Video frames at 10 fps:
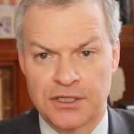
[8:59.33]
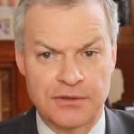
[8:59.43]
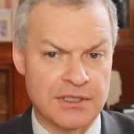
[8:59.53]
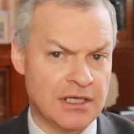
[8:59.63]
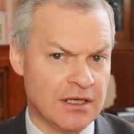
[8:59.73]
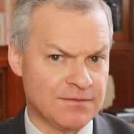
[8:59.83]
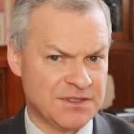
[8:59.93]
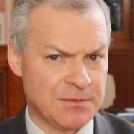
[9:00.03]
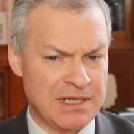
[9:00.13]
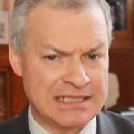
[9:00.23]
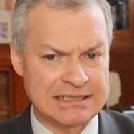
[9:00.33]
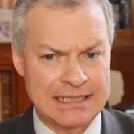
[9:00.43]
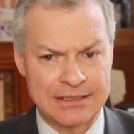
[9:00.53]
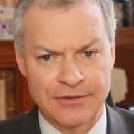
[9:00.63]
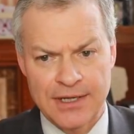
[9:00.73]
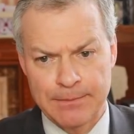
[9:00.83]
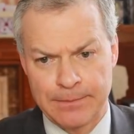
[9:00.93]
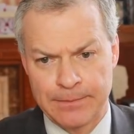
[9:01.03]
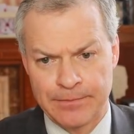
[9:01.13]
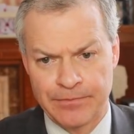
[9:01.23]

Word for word: I don't think Lovesome has an anagram.